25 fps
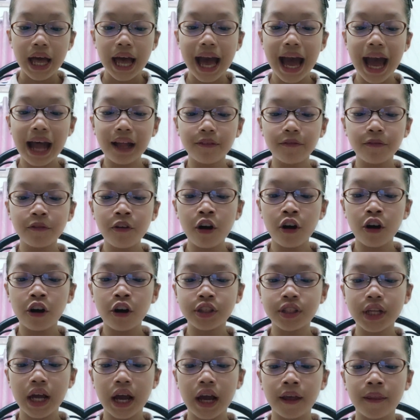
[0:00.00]
At
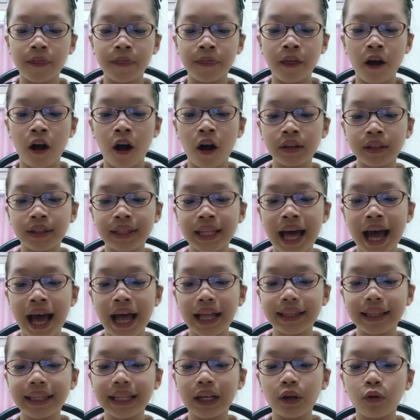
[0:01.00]
first I thought
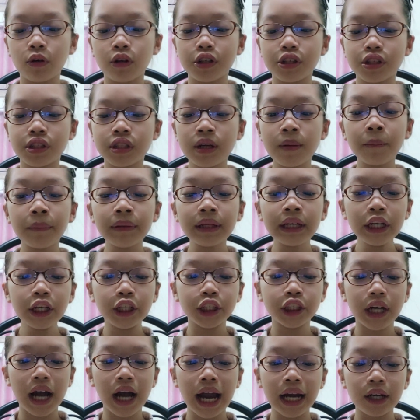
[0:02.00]
that they were simply
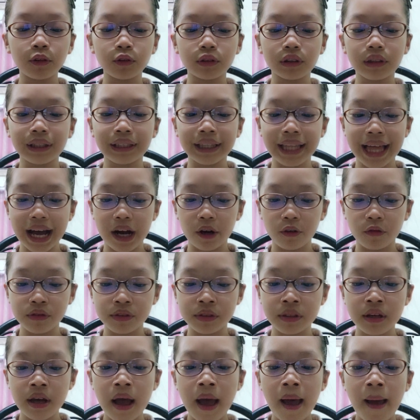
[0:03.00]
child
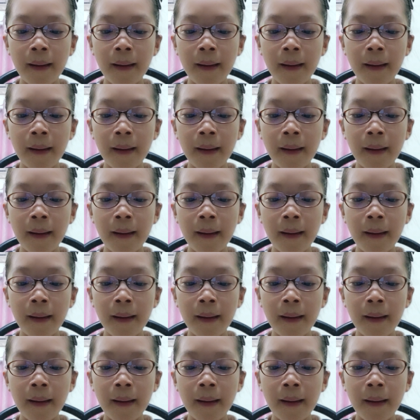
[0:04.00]
clowns,